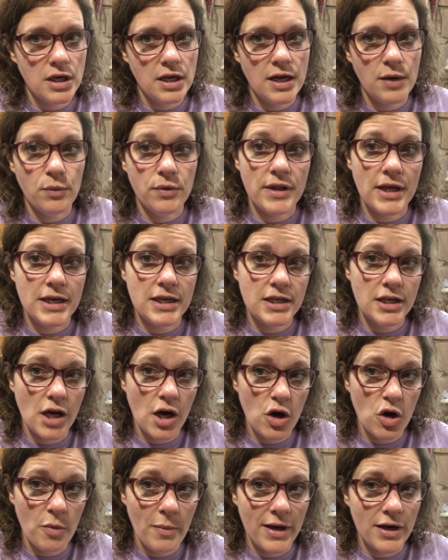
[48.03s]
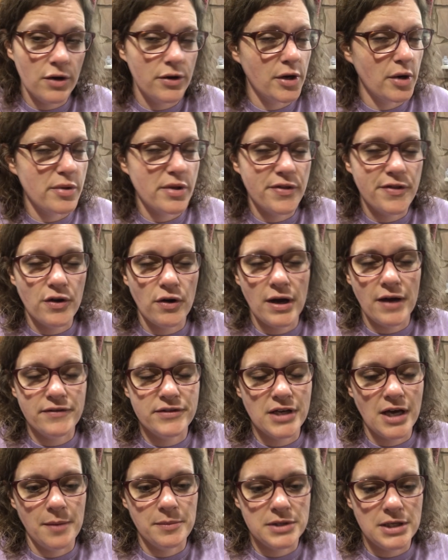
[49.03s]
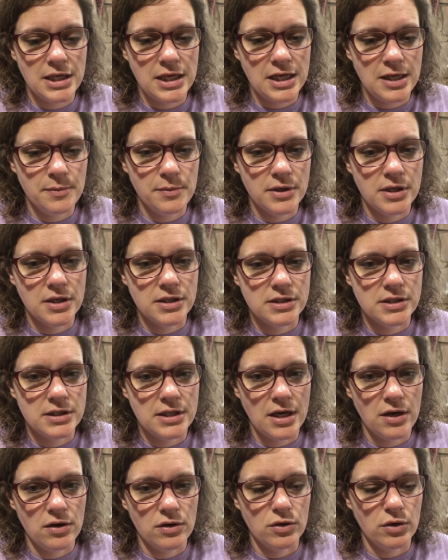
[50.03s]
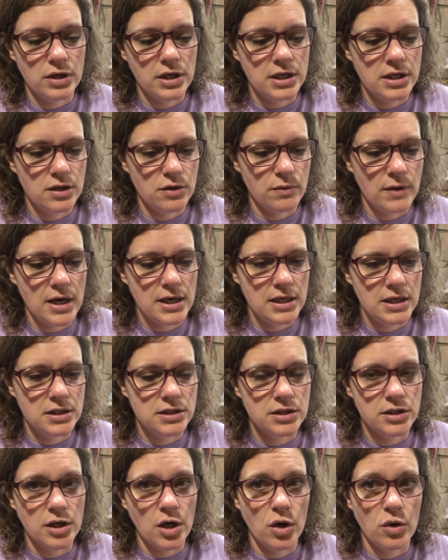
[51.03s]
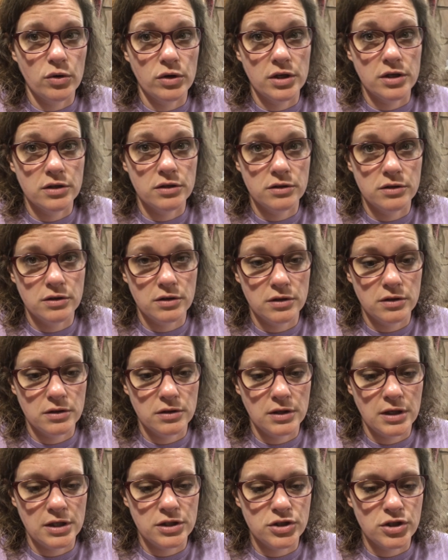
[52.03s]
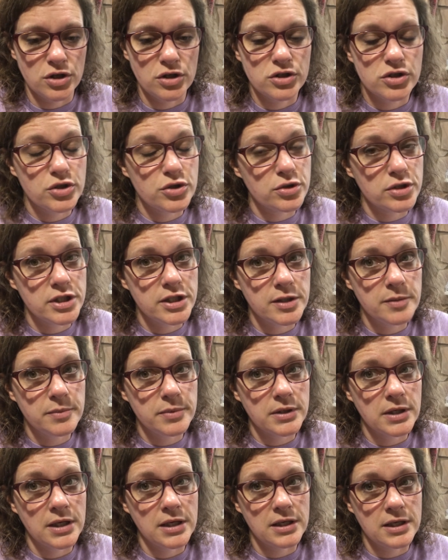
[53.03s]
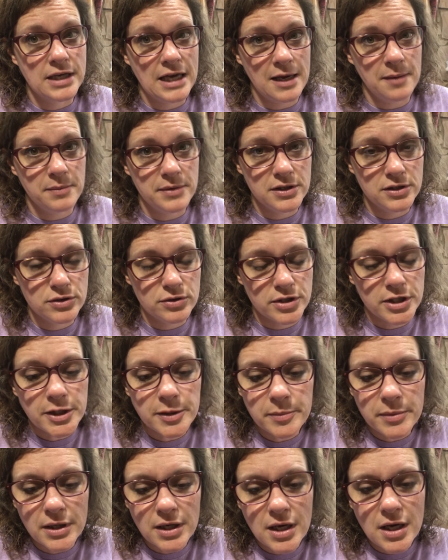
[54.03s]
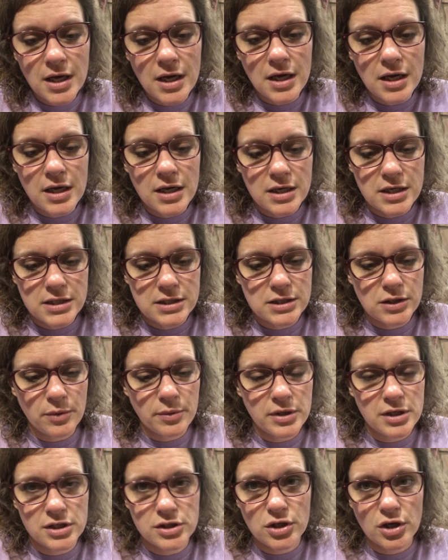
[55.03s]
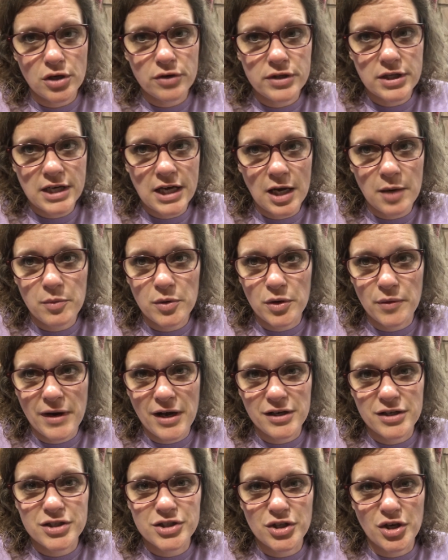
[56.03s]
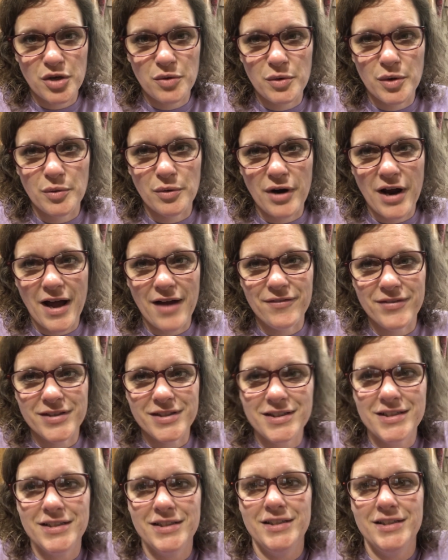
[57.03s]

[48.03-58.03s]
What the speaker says: and when they get home, I don't know that they'll have time to eat because they are going to get ready to go on a church trip, a camping trip. So I'm going to turn the camera around and show you what we're having.